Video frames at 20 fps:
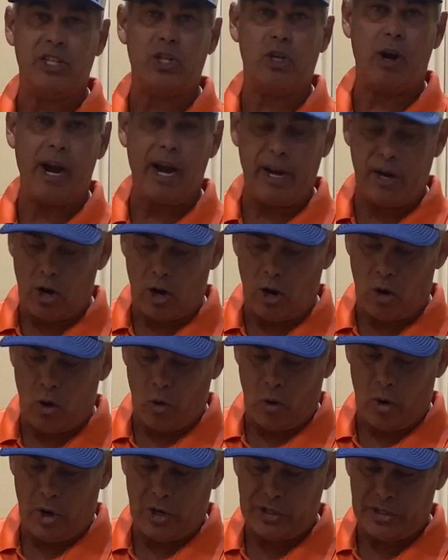trained our
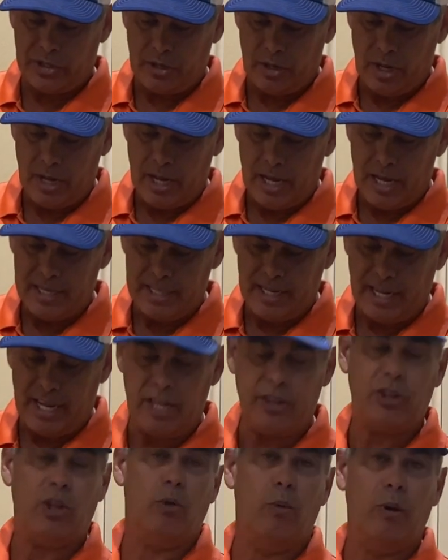horse to
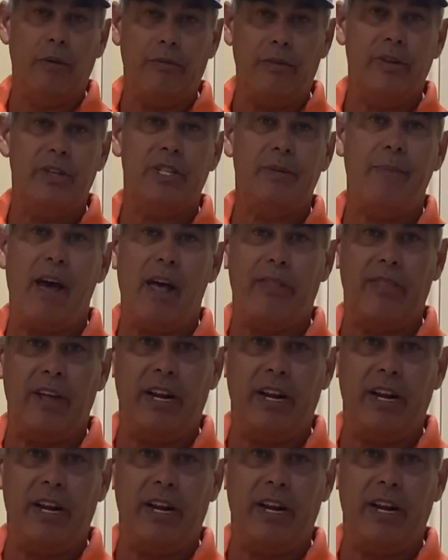hit the roof of his mouth